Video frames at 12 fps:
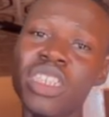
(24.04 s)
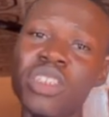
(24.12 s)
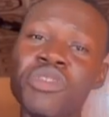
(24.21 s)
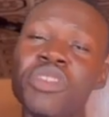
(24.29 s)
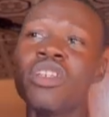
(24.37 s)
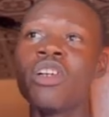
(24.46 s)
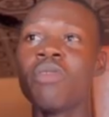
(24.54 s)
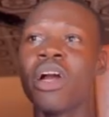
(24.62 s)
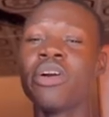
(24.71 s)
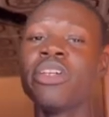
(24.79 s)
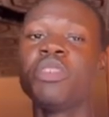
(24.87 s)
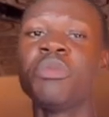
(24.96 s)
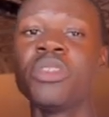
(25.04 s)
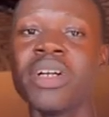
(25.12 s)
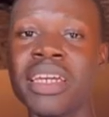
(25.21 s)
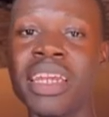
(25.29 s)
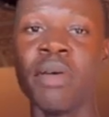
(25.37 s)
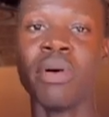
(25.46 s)
this video, we are going to be
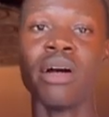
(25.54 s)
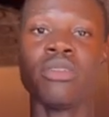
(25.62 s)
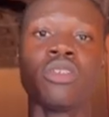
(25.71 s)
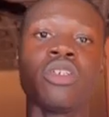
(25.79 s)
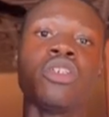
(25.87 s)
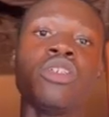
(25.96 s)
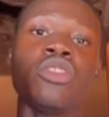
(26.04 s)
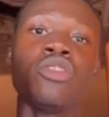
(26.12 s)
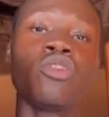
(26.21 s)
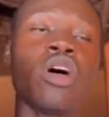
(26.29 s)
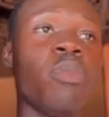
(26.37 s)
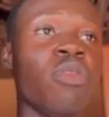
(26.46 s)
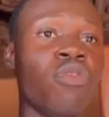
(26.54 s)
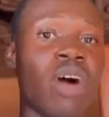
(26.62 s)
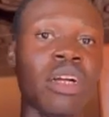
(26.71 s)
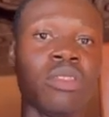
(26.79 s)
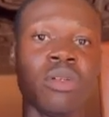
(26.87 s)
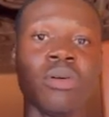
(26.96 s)
talking about drop
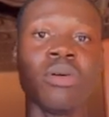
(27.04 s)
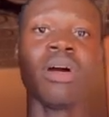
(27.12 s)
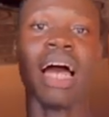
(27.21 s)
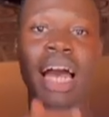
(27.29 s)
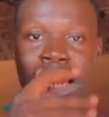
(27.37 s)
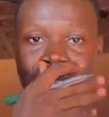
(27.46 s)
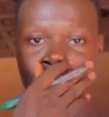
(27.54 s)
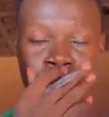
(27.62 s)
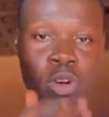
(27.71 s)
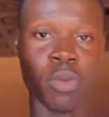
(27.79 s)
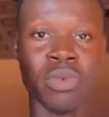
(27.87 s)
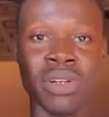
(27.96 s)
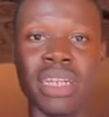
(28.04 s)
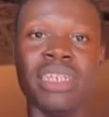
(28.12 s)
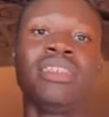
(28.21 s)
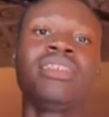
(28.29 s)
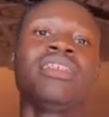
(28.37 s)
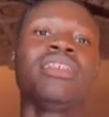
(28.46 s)
factor and drop
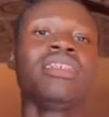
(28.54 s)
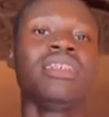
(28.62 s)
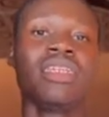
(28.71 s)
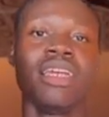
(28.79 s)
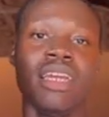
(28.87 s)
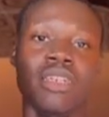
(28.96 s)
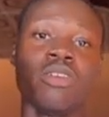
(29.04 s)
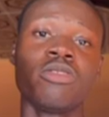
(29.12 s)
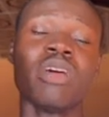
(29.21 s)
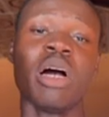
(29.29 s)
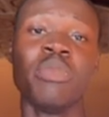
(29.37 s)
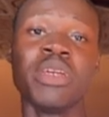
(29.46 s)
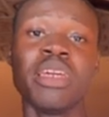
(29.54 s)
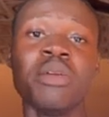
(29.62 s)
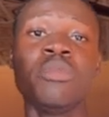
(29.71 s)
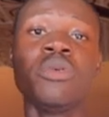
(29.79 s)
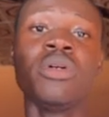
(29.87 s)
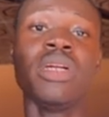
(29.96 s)
rates. Is also
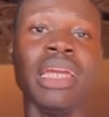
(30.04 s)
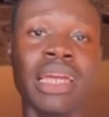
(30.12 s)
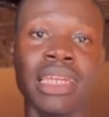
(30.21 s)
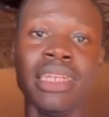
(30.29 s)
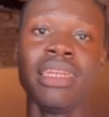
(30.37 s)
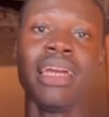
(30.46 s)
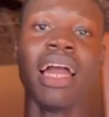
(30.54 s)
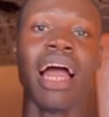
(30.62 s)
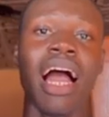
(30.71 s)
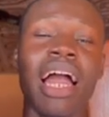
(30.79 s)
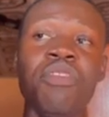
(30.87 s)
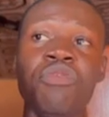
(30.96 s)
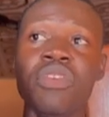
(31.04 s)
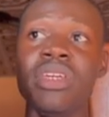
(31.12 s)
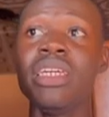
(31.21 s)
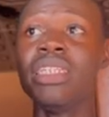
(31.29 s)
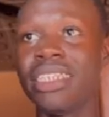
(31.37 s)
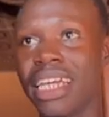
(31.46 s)
applicable in
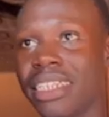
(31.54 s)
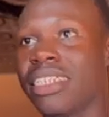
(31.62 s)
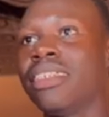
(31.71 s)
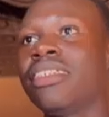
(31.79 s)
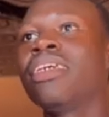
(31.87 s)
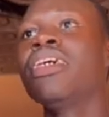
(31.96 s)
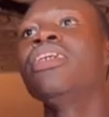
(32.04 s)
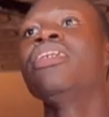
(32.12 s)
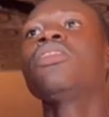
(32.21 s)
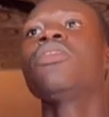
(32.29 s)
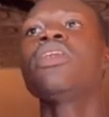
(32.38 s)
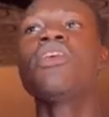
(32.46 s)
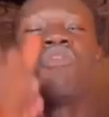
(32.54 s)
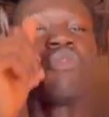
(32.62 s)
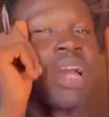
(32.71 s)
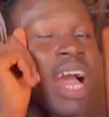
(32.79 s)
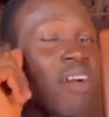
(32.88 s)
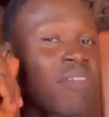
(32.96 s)
IV settings. So if
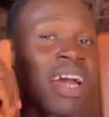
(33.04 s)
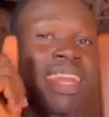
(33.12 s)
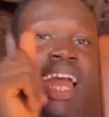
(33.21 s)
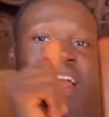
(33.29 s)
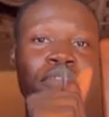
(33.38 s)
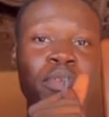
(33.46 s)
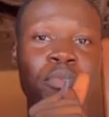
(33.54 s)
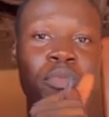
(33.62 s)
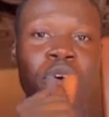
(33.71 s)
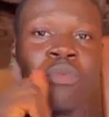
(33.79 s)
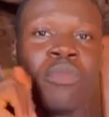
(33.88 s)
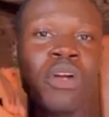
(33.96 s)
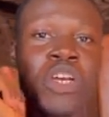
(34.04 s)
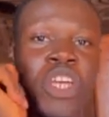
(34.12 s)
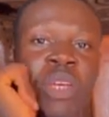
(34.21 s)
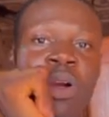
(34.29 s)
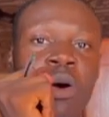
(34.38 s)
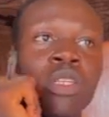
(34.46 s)
you have an IV pump,
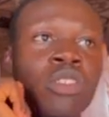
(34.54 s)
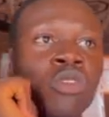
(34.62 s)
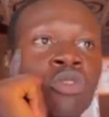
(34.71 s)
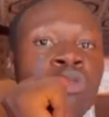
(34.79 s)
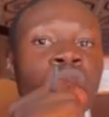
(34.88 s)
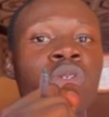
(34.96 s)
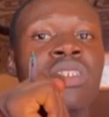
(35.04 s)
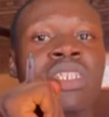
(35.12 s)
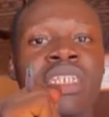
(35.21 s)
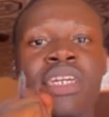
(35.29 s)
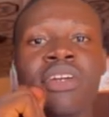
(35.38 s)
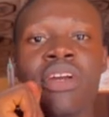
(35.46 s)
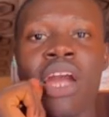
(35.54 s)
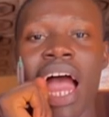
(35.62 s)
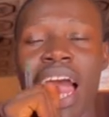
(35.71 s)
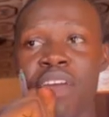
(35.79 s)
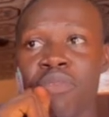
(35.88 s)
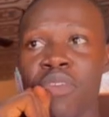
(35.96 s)
you may want to use the
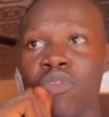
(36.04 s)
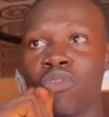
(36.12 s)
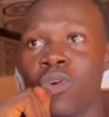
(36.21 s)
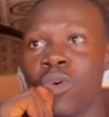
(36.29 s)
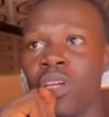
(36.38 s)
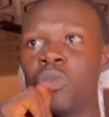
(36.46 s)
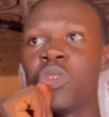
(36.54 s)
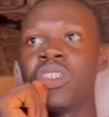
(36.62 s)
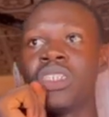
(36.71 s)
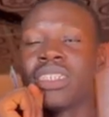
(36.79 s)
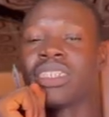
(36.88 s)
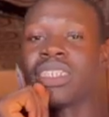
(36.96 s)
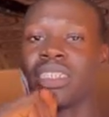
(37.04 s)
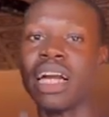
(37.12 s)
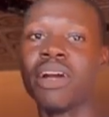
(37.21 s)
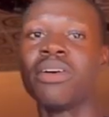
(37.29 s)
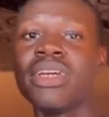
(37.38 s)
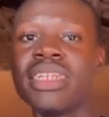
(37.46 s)
IV flow rate, which is
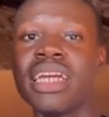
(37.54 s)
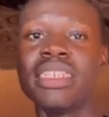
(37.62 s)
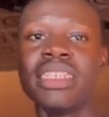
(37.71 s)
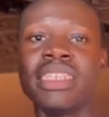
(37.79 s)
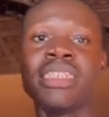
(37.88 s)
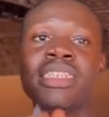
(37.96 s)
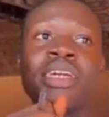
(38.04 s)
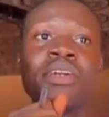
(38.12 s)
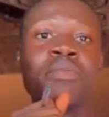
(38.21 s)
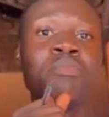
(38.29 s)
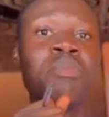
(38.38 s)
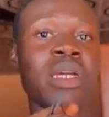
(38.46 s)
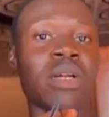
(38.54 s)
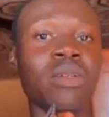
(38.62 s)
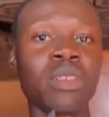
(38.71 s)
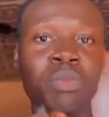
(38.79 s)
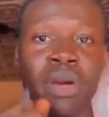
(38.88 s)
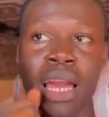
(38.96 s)
calculated in
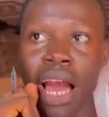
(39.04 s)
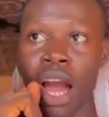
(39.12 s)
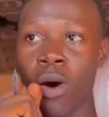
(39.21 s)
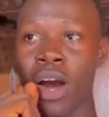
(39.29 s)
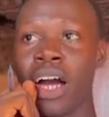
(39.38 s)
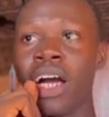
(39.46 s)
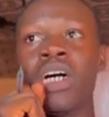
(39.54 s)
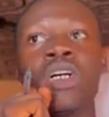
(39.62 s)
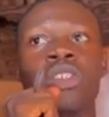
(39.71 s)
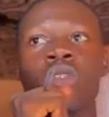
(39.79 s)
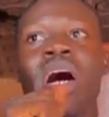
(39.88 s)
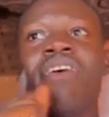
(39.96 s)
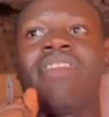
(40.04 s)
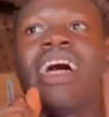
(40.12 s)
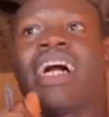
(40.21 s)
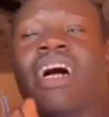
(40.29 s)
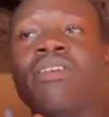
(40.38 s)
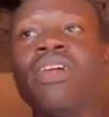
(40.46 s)
mils per hour. So after
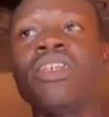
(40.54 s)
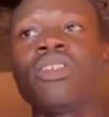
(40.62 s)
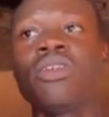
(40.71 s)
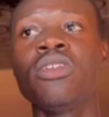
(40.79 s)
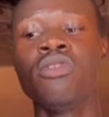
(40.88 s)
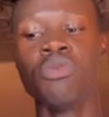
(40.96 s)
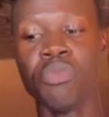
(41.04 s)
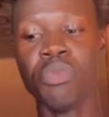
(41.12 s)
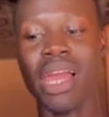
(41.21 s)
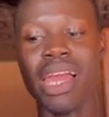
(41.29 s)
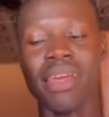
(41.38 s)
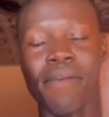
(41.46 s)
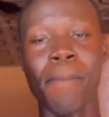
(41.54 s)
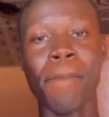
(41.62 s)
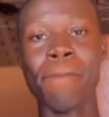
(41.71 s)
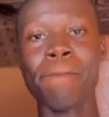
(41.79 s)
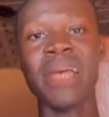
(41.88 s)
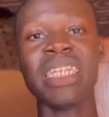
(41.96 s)
calculation, you
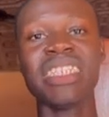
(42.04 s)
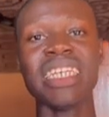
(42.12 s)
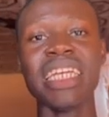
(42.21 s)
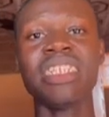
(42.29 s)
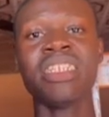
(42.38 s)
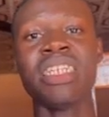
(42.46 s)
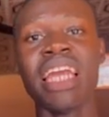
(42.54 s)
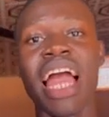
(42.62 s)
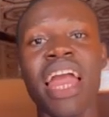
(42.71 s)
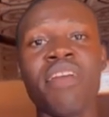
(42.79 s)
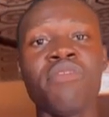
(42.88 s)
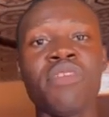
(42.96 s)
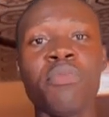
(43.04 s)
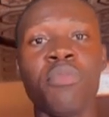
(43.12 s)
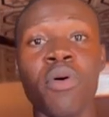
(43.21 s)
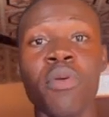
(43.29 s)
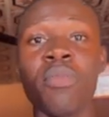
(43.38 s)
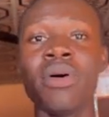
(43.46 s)
set the IV
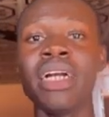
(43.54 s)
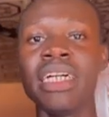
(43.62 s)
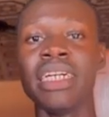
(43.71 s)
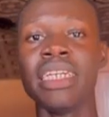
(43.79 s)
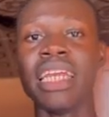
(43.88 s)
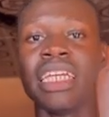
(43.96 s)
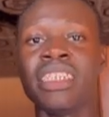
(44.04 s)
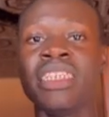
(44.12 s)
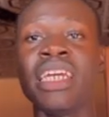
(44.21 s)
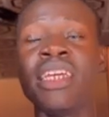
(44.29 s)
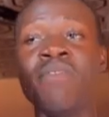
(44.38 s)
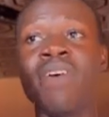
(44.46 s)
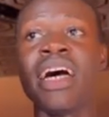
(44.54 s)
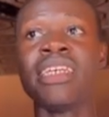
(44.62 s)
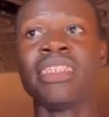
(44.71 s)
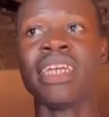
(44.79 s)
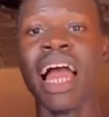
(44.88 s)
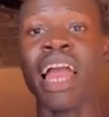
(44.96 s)
pump that it
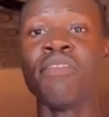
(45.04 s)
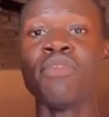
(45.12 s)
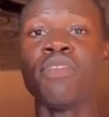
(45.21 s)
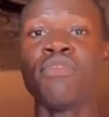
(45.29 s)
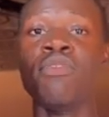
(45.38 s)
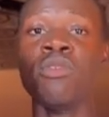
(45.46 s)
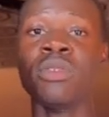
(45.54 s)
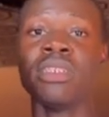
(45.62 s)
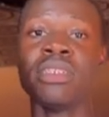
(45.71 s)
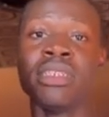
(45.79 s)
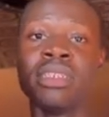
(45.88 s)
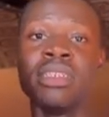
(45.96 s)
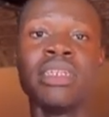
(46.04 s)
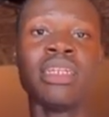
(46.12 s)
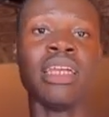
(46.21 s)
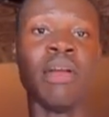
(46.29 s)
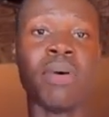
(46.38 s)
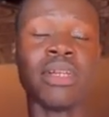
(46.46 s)
delivers the IV fluid in
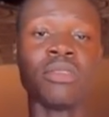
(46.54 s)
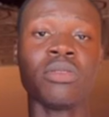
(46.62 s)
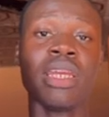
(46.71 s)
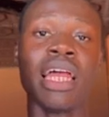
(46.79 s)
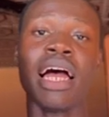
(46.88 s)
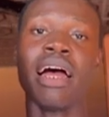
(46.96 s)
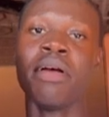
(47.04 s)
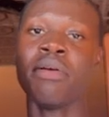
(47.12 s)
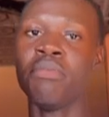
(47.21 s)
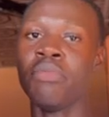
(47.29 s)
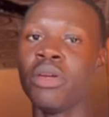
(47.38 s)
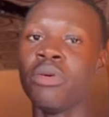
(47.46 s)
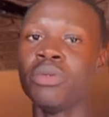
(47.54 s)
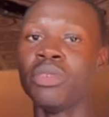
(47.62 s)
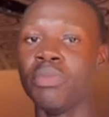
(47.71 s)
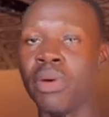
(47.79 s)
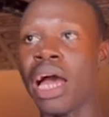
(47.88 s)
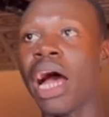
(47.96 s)
a particular
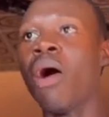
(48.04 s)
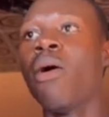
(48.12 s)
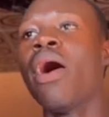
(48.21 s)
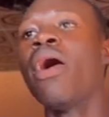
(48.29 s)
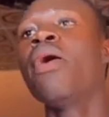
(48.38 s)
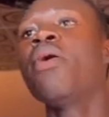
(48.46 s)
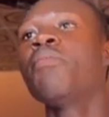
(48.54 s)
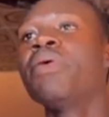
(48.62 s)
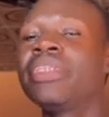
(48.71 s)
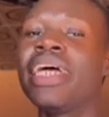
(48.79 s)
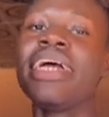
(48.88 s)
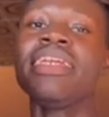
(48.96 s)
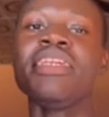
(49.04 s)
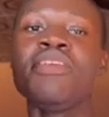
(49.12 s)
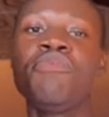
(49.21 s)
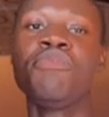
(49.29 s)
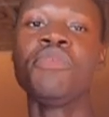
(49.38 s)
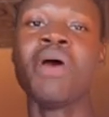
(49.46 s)
mils per hour. But then
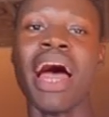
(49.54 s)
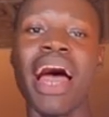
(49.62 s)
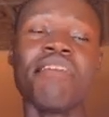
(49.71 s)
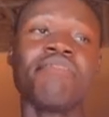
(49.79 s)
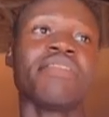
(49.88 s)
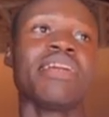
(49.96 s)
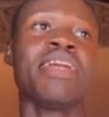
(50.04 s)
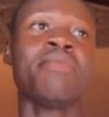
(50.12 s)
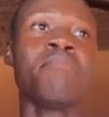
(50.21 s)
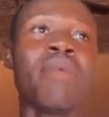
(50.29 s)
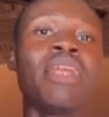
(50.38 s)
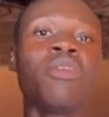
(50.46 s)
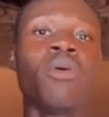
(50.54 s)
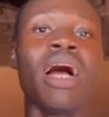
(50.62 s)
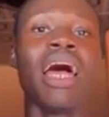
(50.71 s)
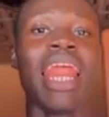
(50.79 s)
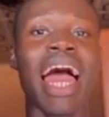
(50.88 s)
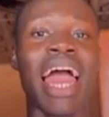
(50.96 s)
if you have a
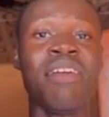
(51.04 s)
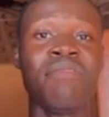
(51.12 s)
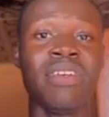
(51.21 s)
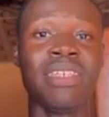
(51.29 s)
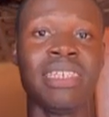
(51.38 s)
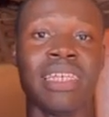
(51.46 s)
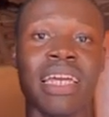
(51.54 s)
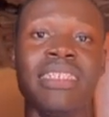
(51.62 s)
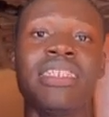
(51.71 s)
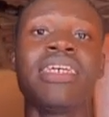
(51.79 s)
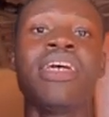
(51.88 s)
manual IV set,